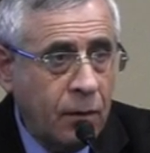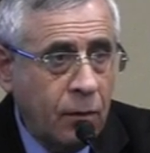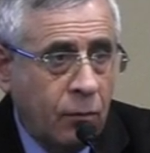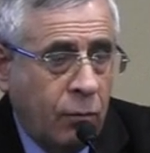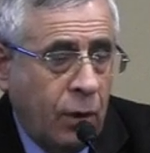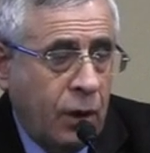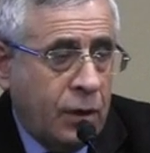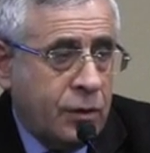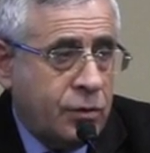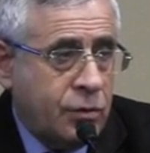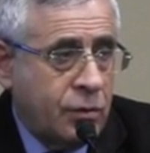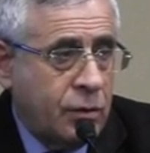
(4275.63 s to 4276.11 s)

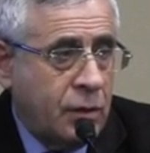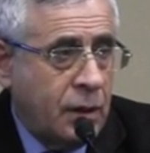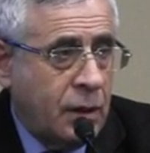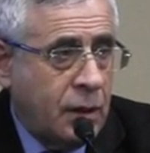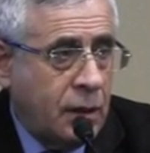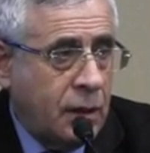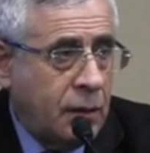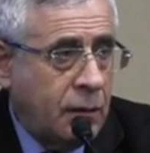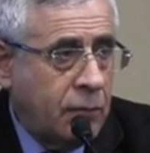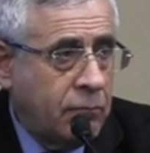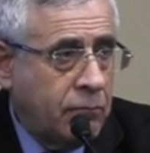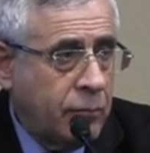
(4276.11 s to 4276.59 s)
Why should
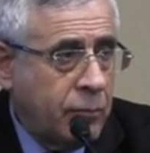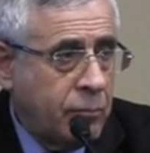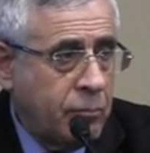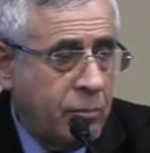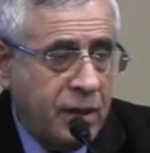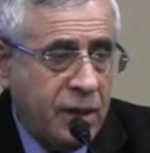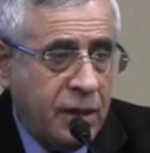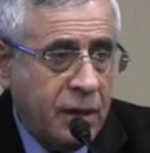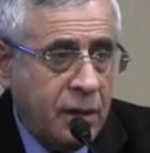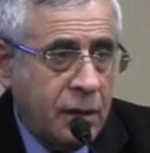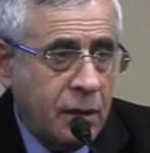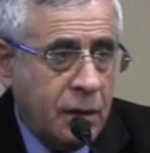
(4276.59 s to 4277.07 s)
he
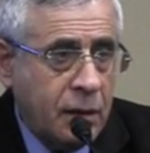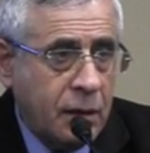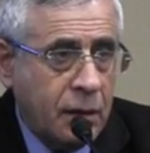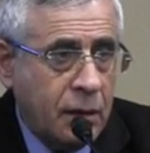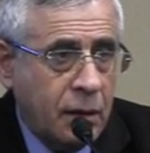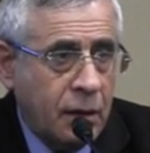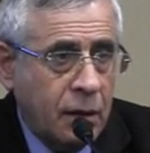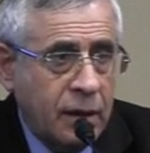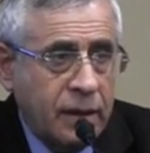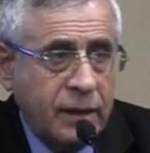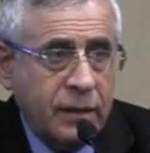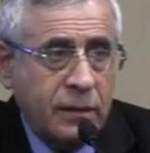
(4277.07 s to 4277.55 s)
be
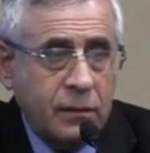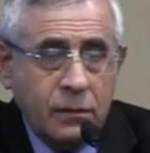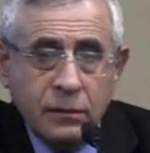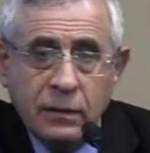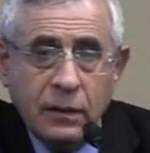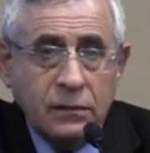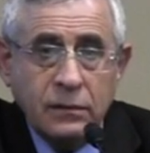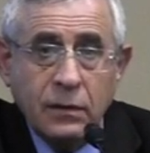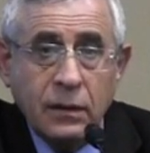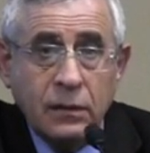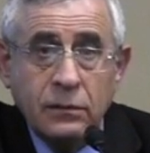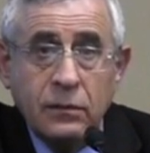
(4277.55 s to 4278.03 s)

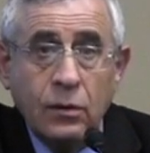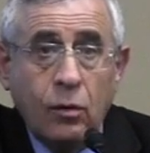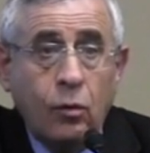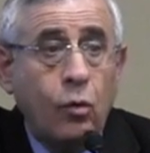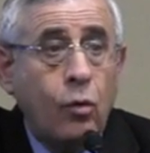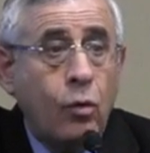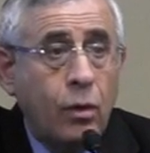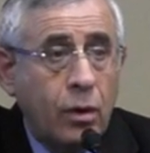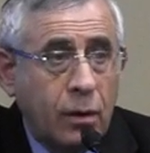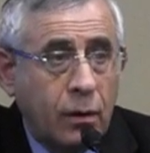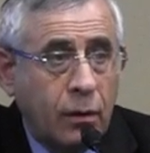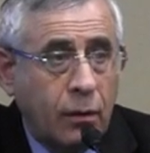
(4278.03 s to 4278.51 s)
the
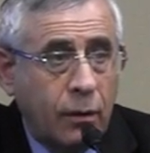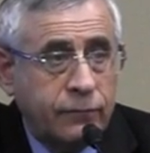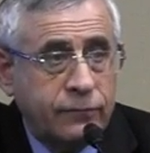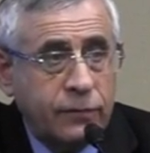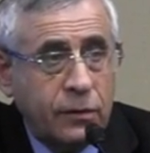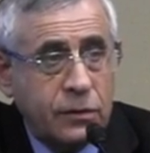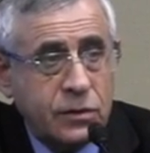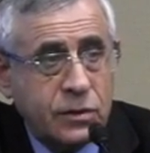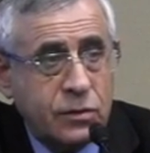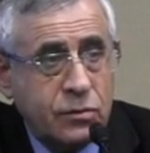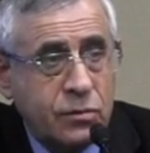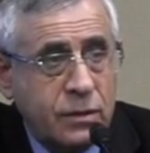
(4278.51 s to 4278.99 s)
ruler of
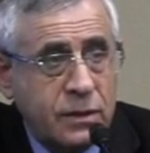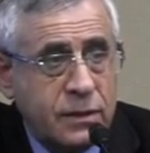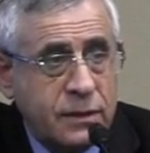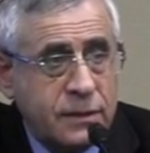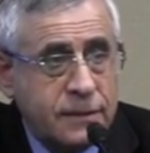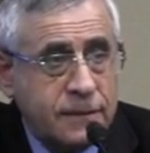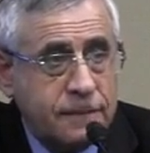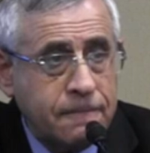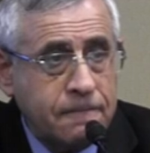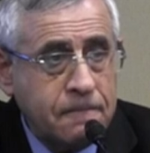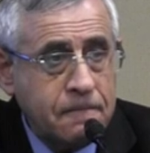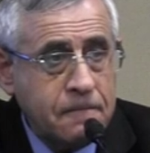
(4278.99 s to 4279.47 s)
the
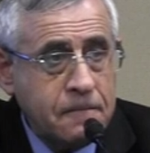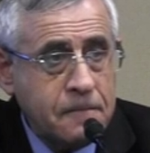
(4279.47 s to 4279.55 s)
Sunnis?